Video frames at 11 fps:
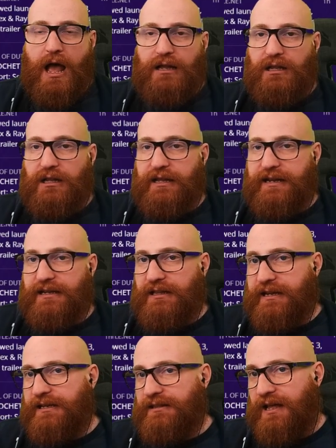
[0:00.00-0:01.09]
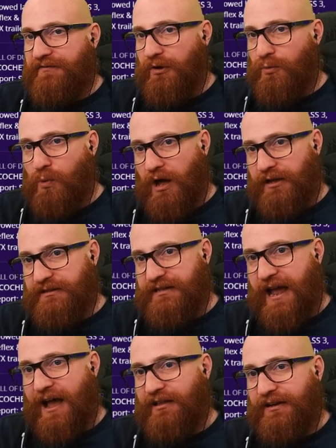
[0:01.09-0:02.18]
Lily level 1
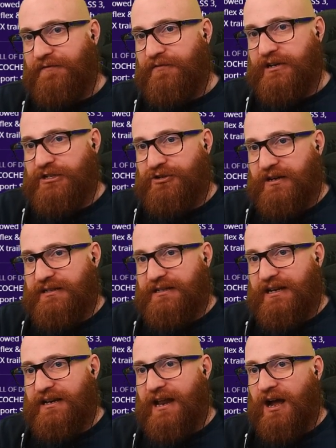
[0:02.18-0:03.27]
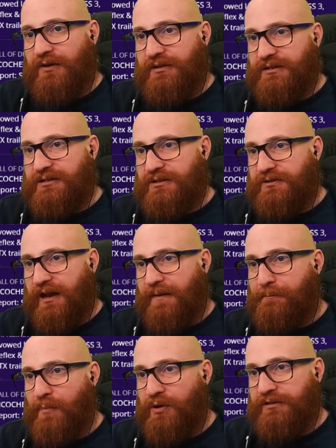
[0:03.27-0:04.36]
talent. Free drinks can now reduce the cooldown
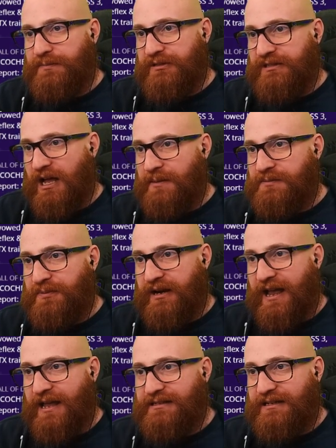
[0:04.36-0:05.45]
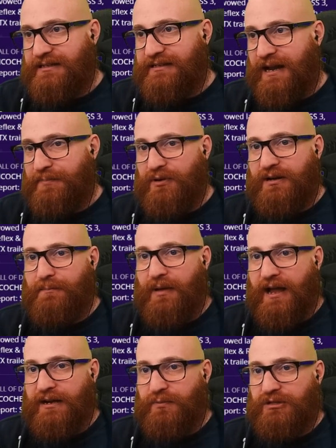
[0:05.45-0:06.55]
multiple times per cast. Example,
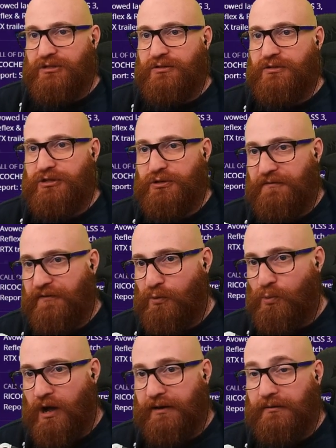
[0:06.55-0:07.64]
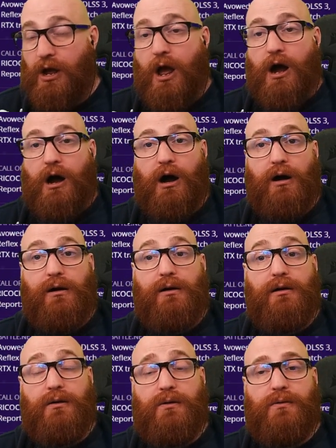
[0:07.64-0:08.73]
combined with 2 for 1.
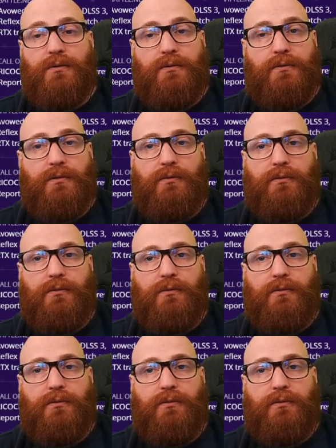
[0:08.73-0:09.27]
Oh.